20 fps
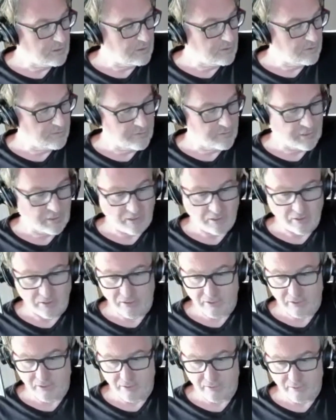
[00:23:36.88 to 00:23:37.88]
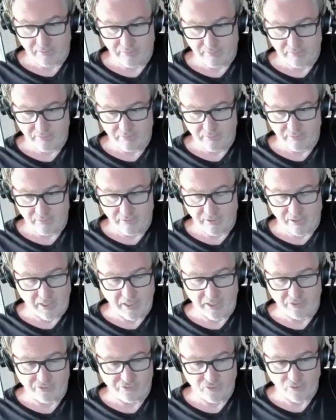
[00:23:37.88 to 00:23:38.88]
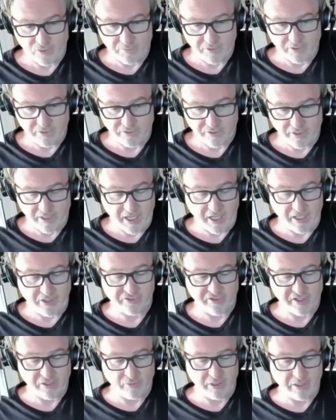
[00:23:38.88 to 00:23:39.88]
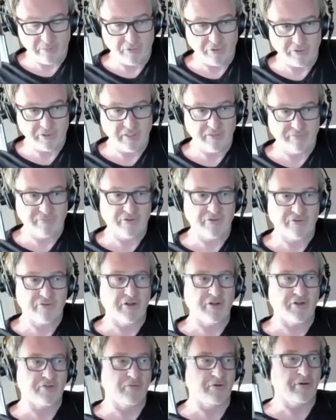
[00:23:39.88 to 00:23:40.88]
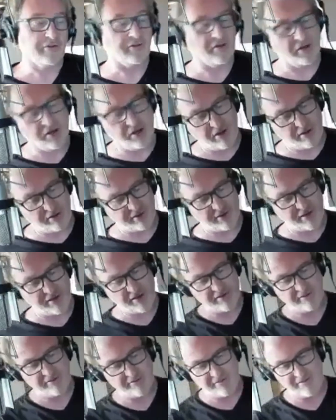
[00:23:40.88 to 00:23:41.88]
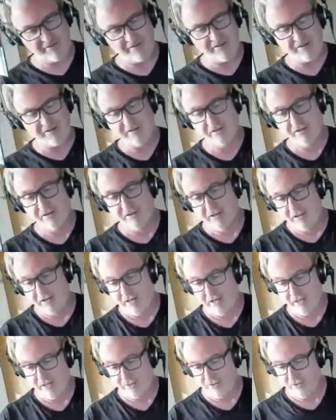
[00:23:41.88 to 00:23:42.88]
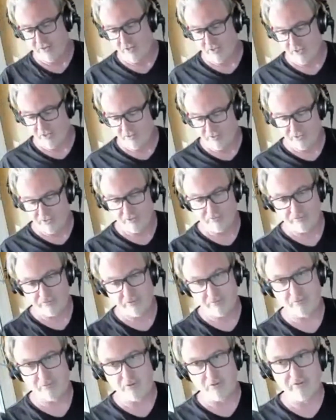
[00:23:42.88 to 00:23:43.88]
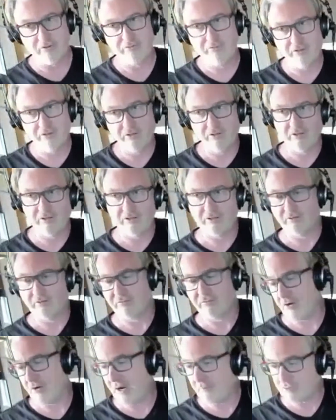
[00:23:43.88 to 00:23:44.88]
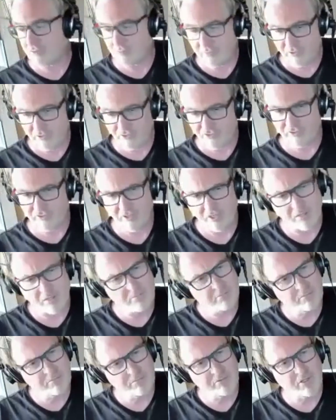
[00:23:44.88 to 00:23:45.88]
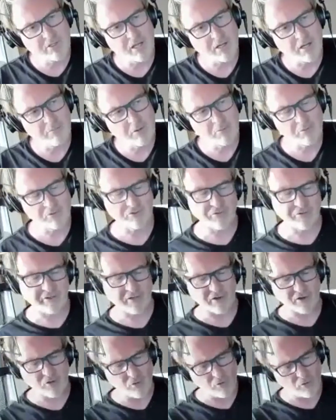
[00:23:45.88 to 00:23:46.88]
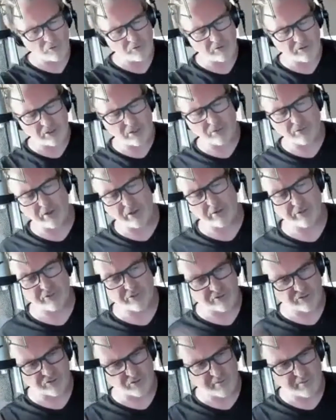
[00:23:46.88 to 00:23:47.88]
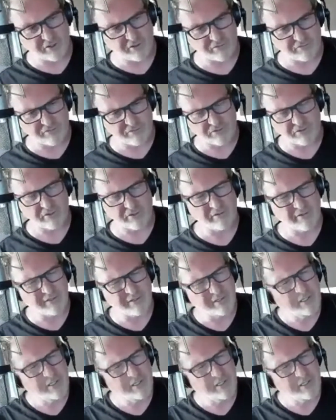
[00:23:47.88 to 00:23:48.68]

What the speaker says: they and I assumed that, hey, so they want to book you for a Transformers. I go, "Oh, okay, all right." And for the role of for Optimus, and I remember turning a corner, and I was on the speakerphone, and I went,